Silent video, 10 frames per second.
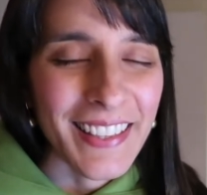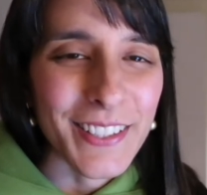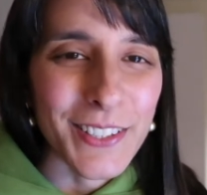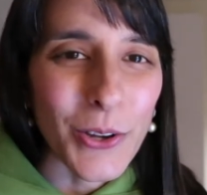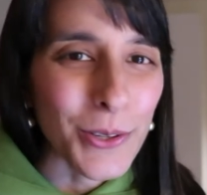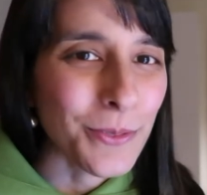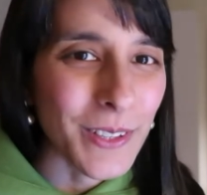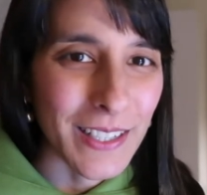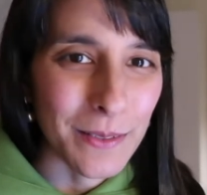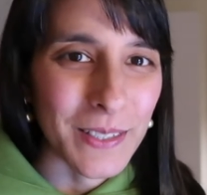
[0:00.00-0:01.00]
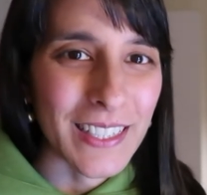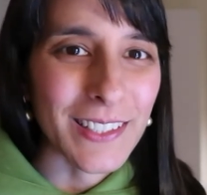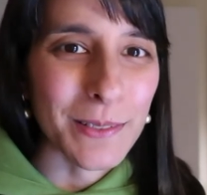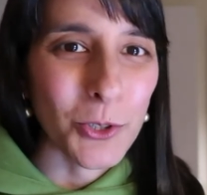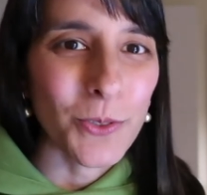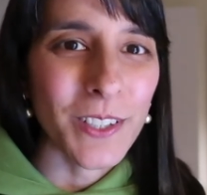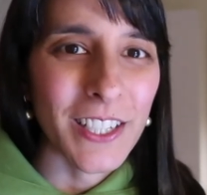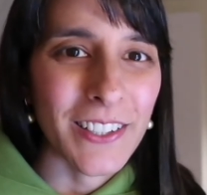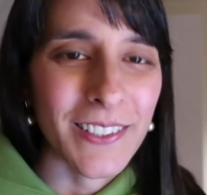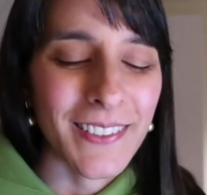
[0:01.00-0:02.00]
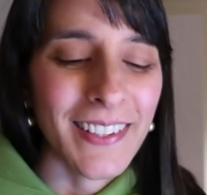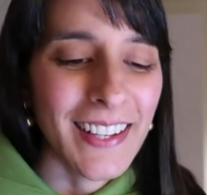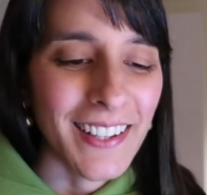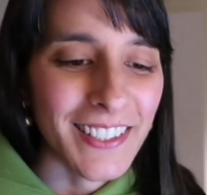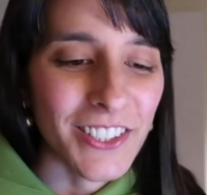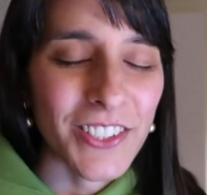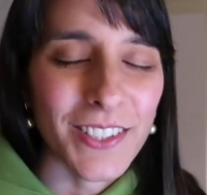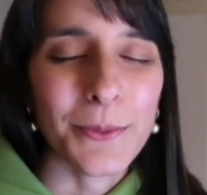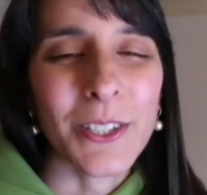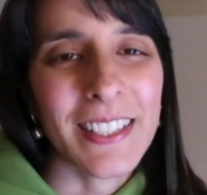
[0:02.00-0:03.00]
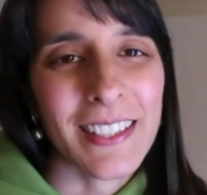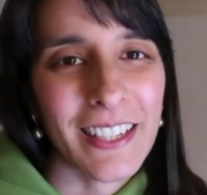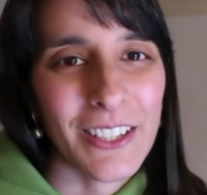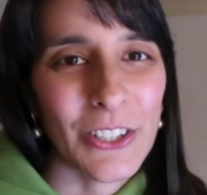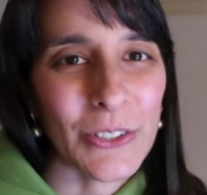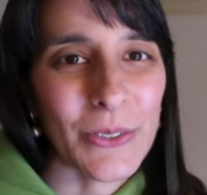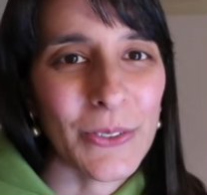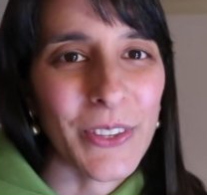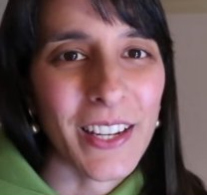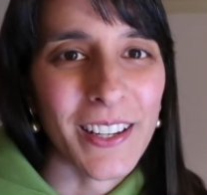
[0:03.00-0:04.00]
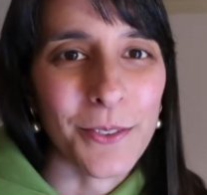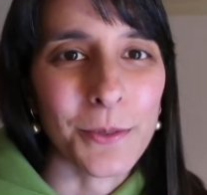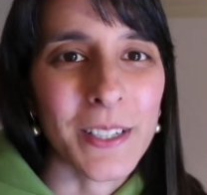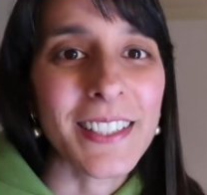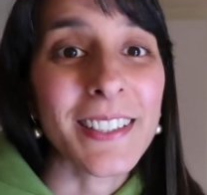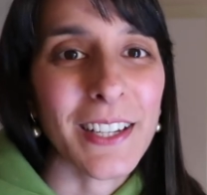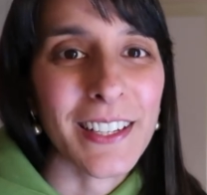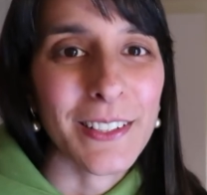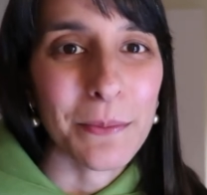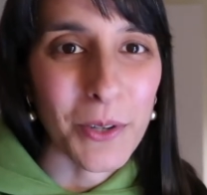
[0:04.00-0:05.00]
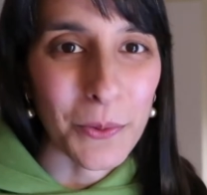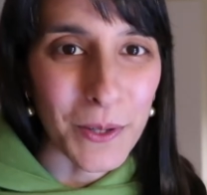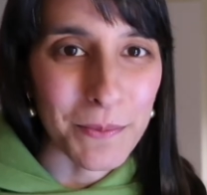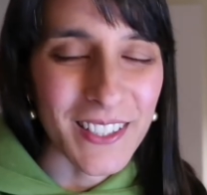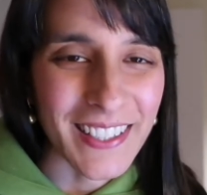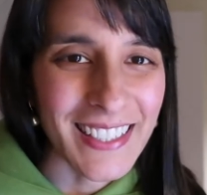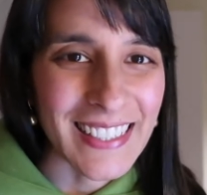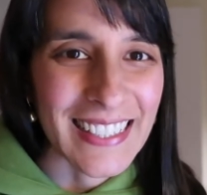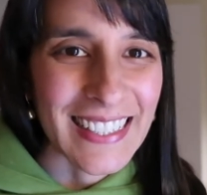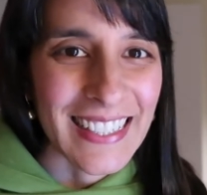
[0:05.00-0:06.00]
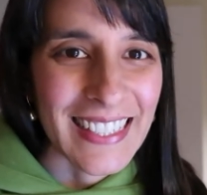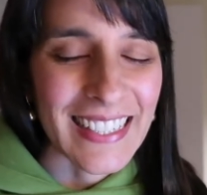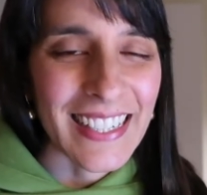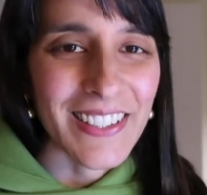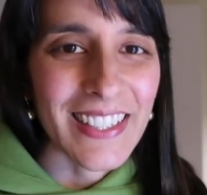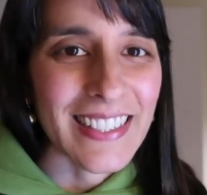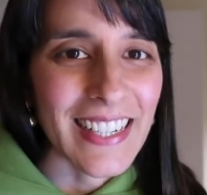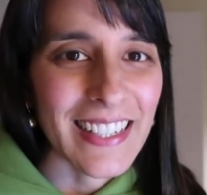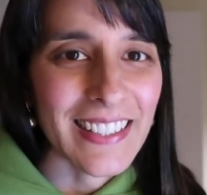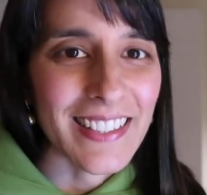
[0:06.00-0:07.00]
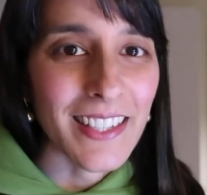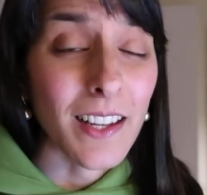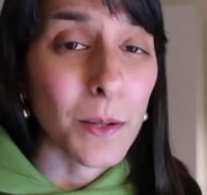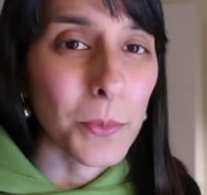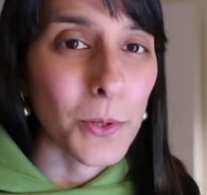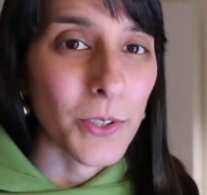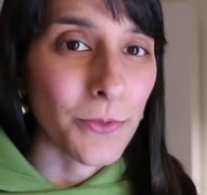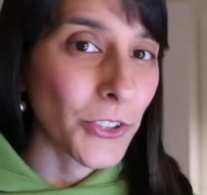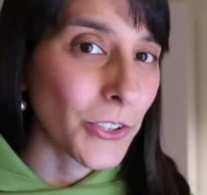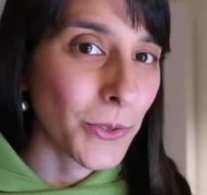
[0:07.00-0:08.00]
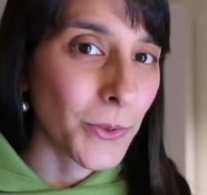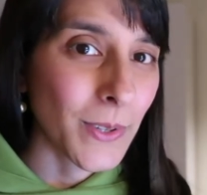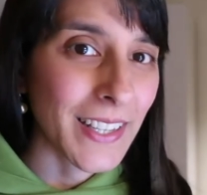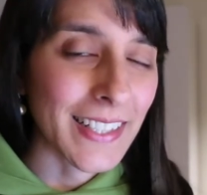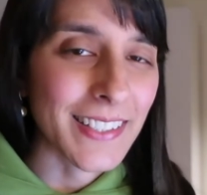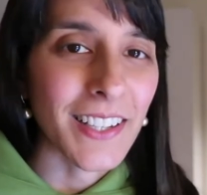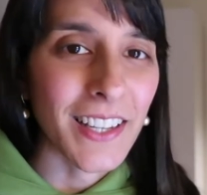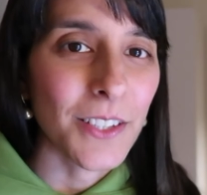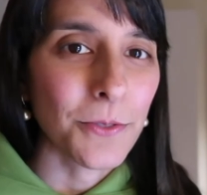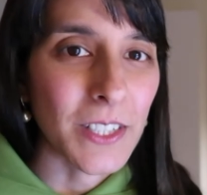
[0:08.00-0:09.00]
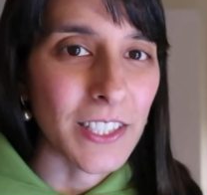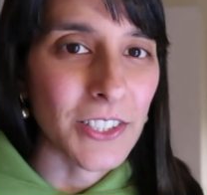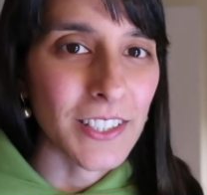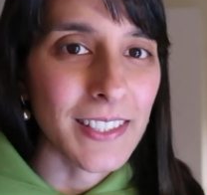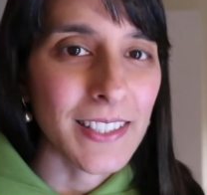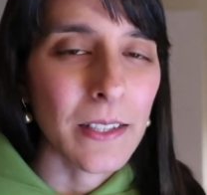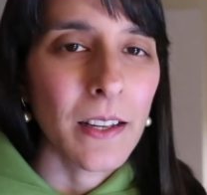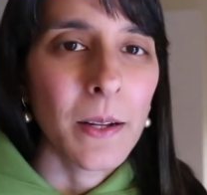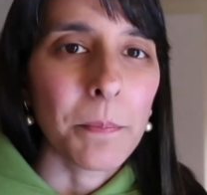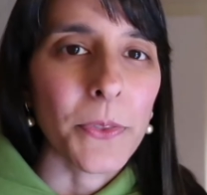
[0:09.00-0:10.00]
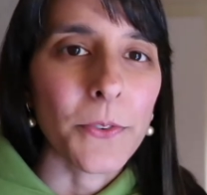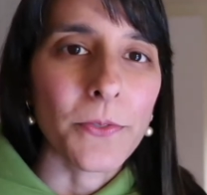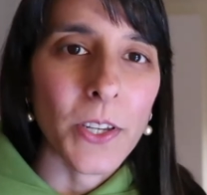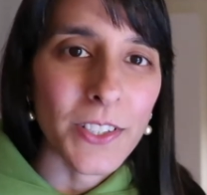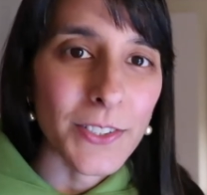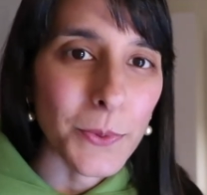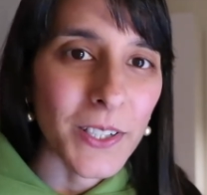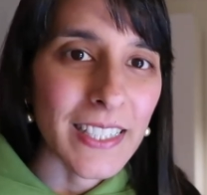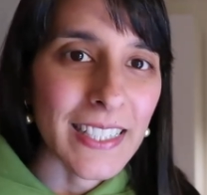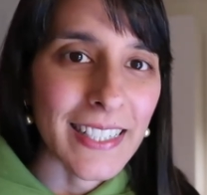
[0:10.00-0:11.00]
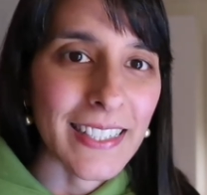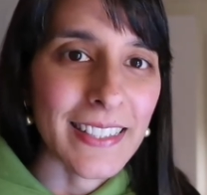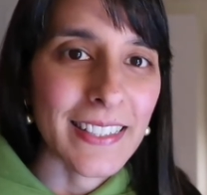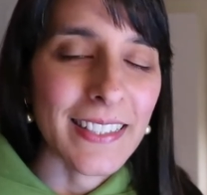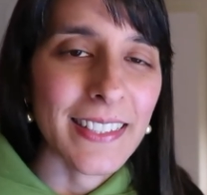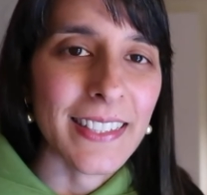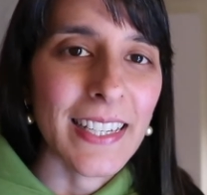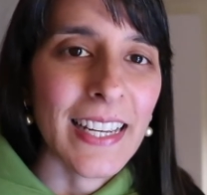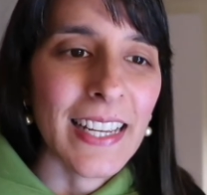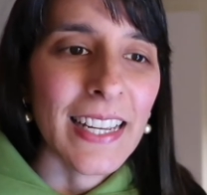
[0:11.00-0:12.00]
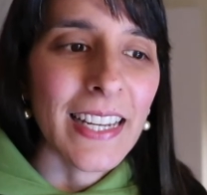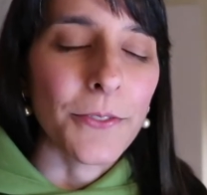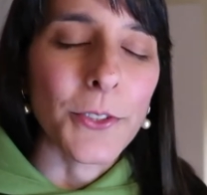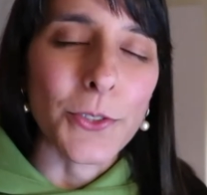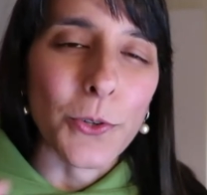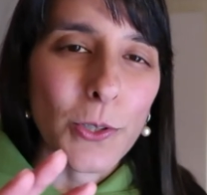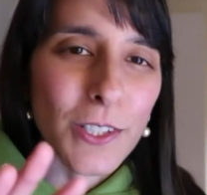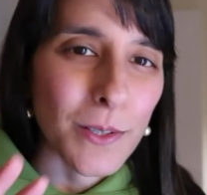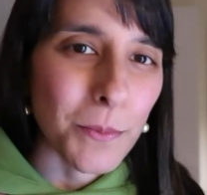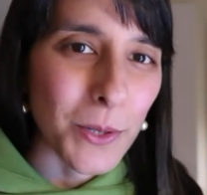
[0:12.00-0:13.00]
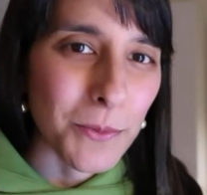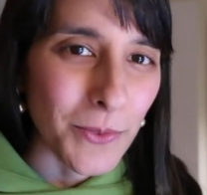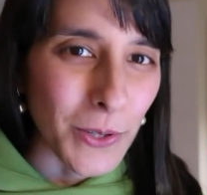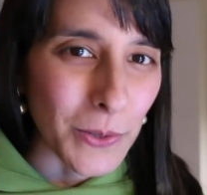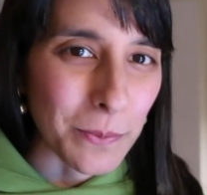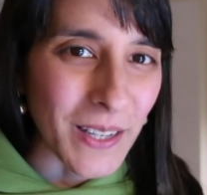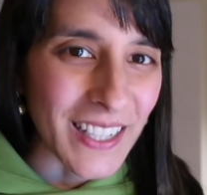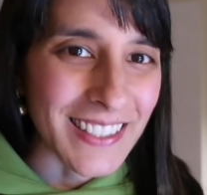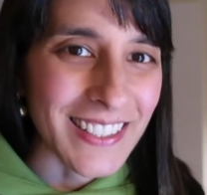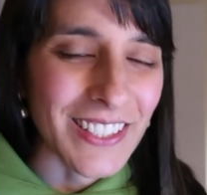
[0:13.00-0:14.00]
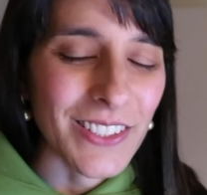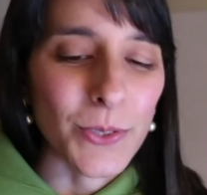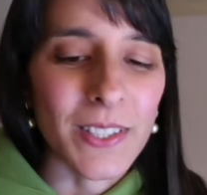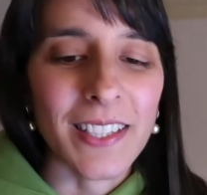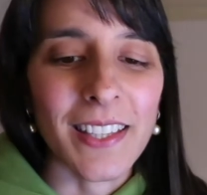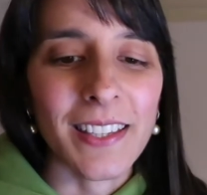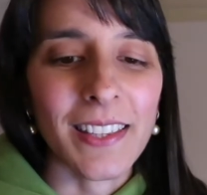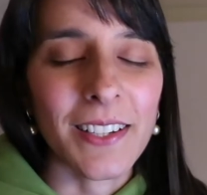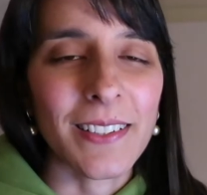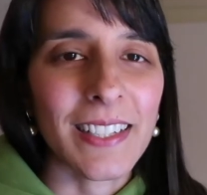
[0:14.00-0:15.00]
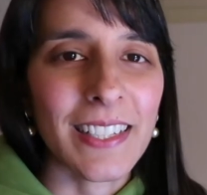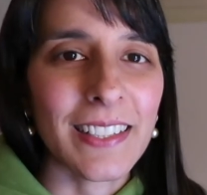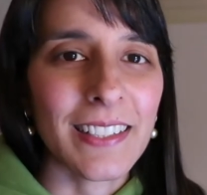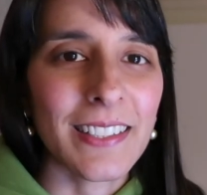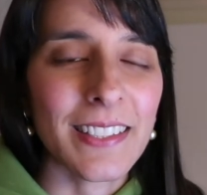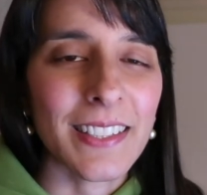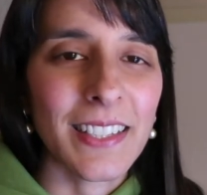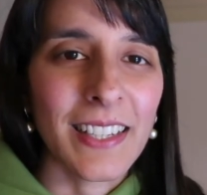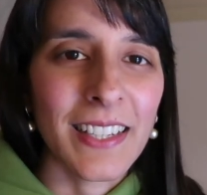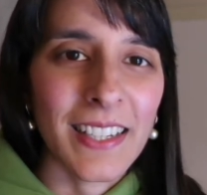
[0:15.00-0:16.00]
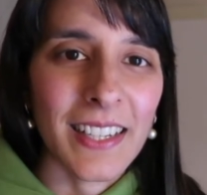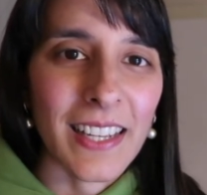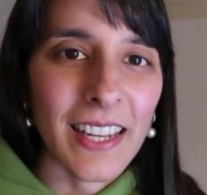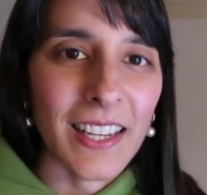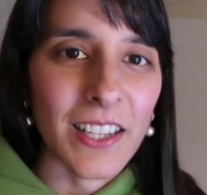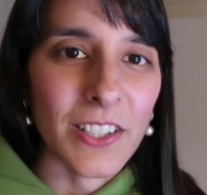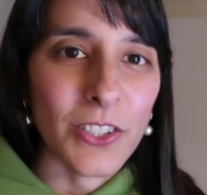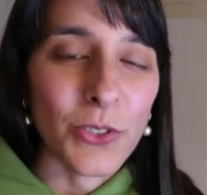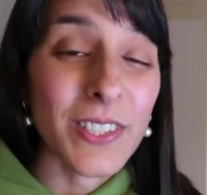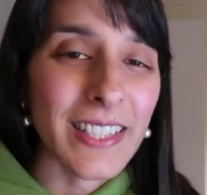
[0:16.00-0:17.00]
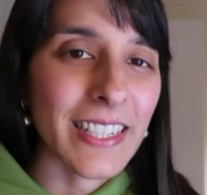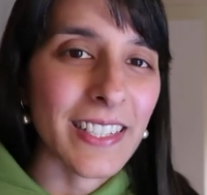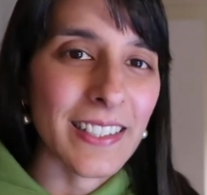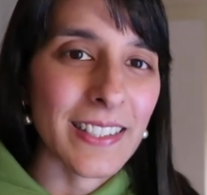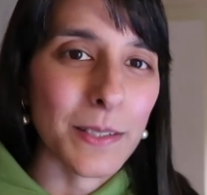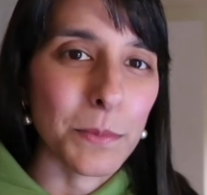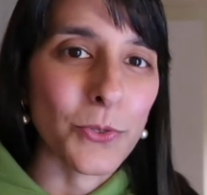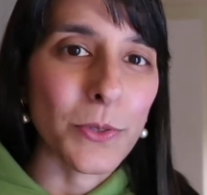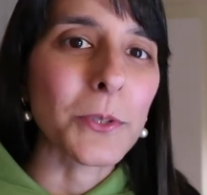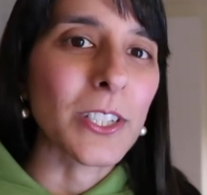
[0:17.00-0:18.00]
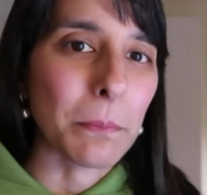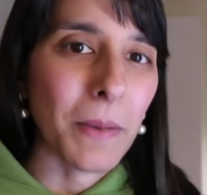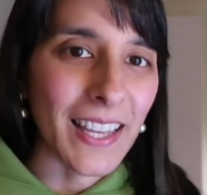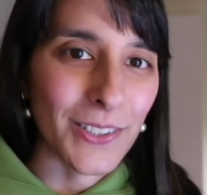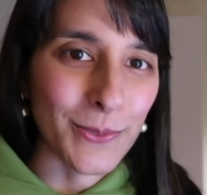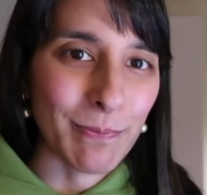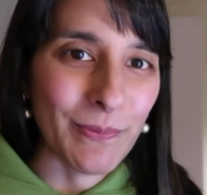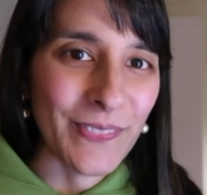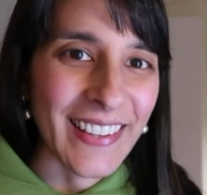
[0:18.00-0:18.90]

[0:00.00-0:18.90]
This is hopefully going to be a small video. I just wanted to let you know that I have redesigned my website. It now contains a couple of new and exciting features. The first one is, if you scroll to the bottom of the homepage, you'll see that there is a newsletter subscription panel.